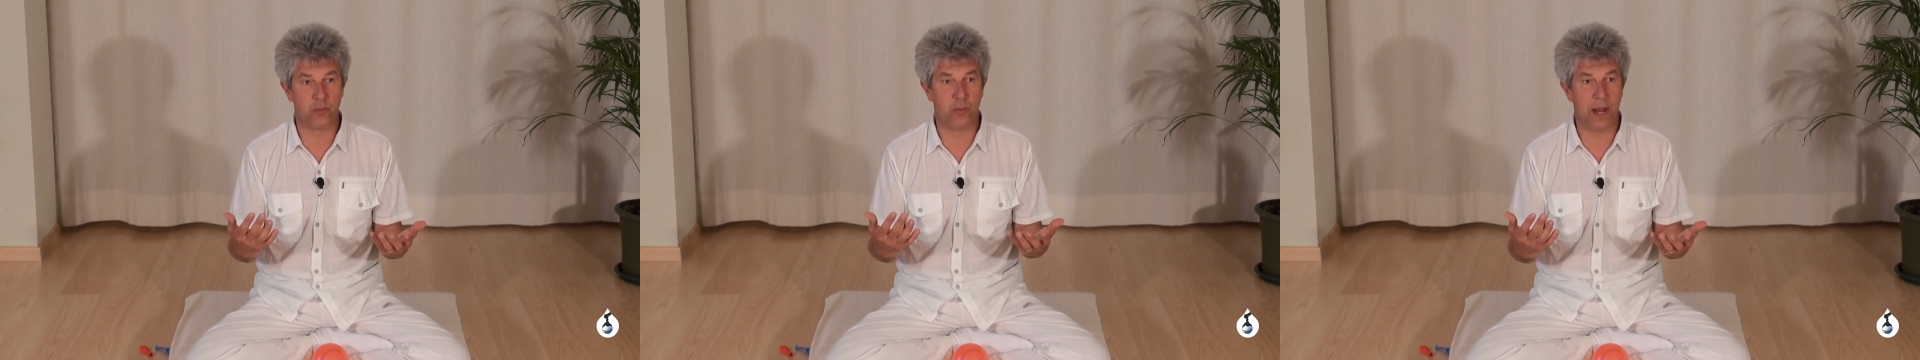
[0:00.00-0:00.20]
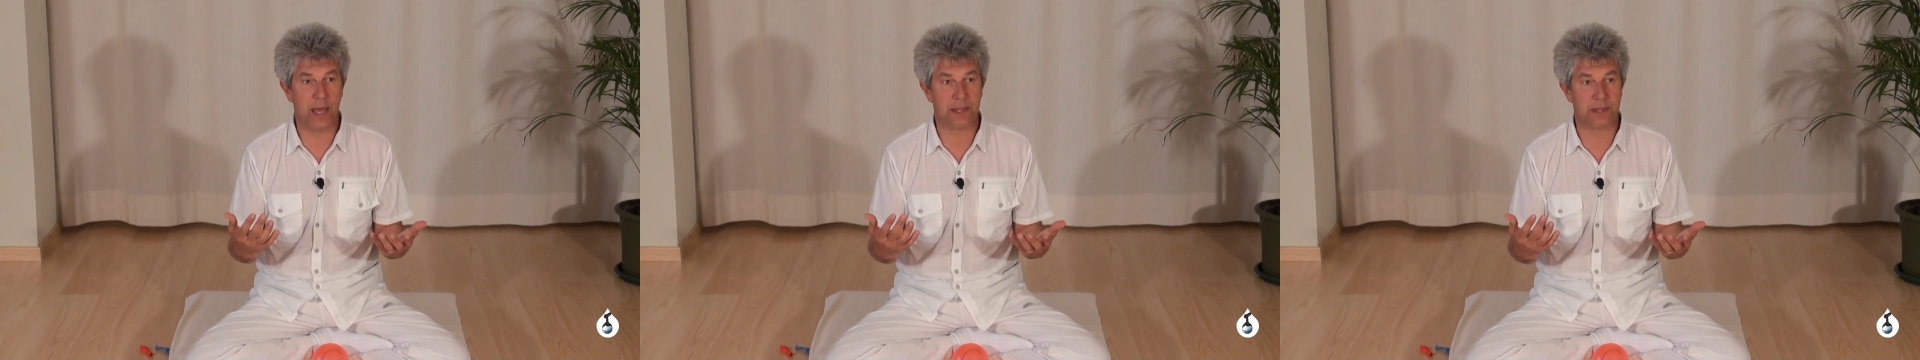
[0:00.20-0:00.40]

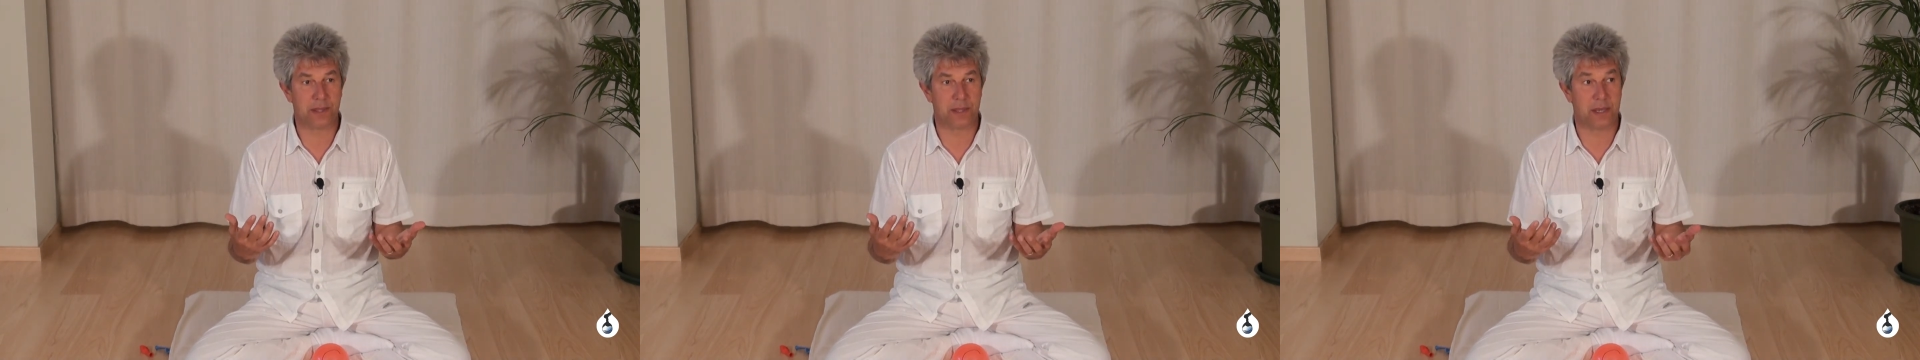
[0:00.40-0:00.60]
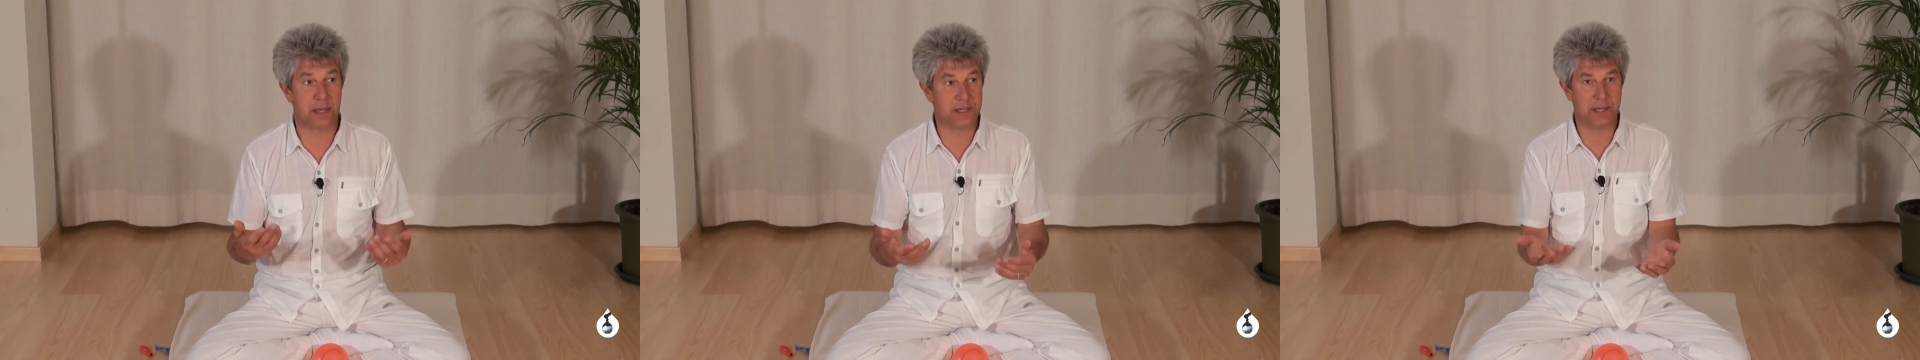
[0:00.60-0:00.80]

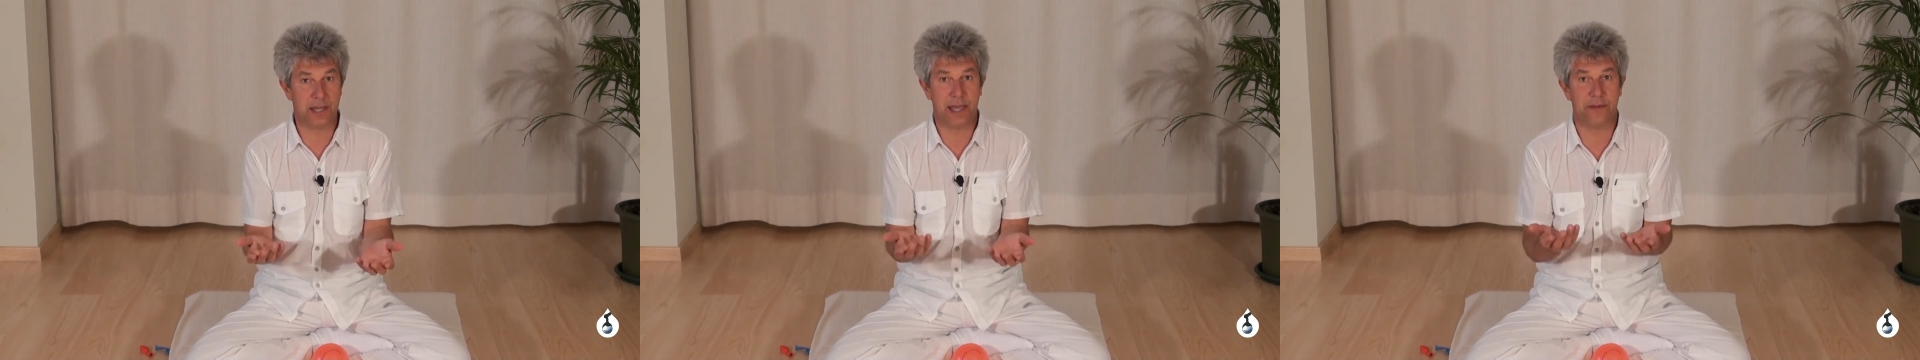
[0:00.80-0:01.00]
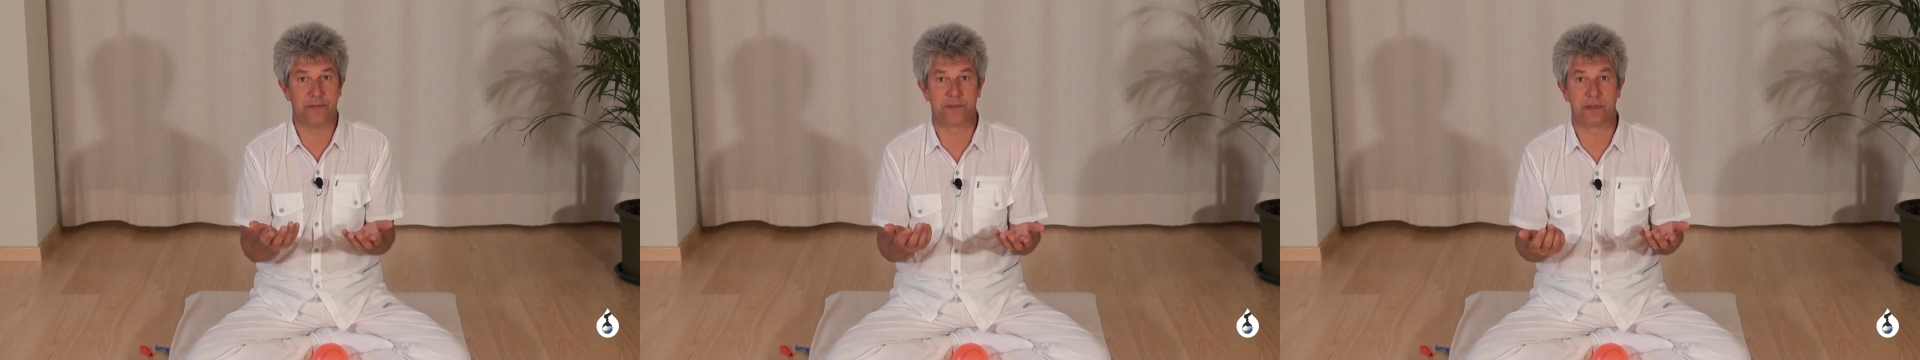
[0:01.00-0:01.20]
breath is a
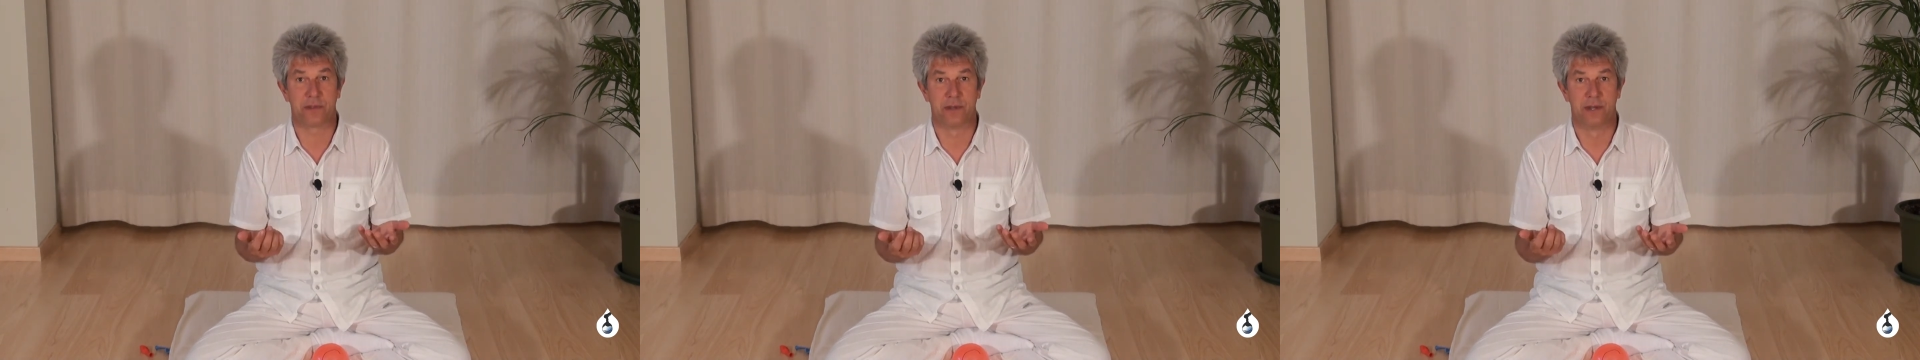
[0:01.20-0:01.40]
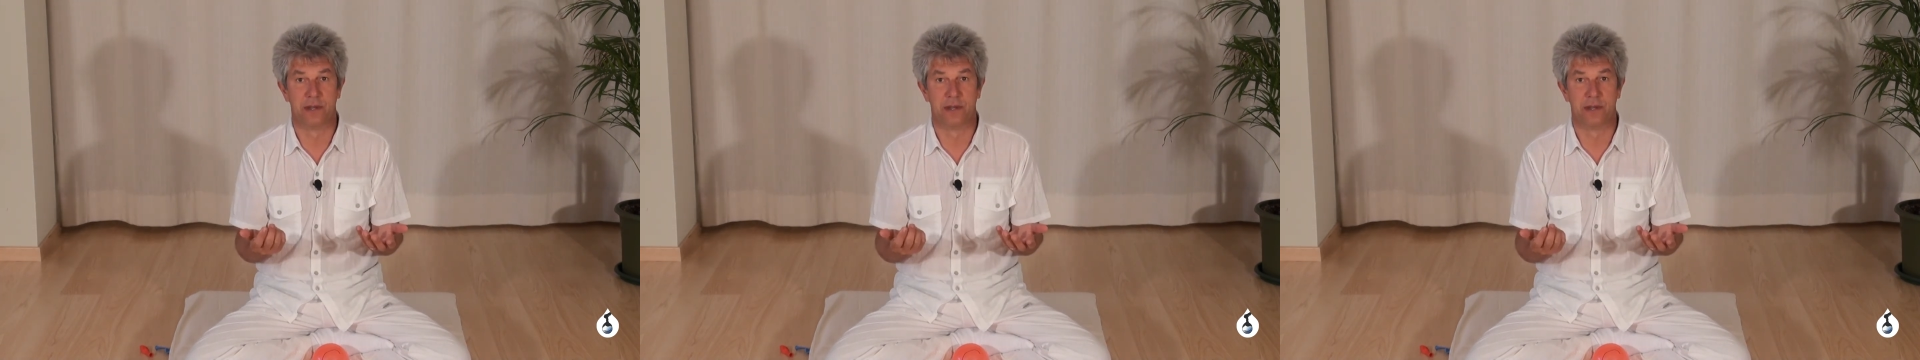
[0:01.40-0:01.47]
gift.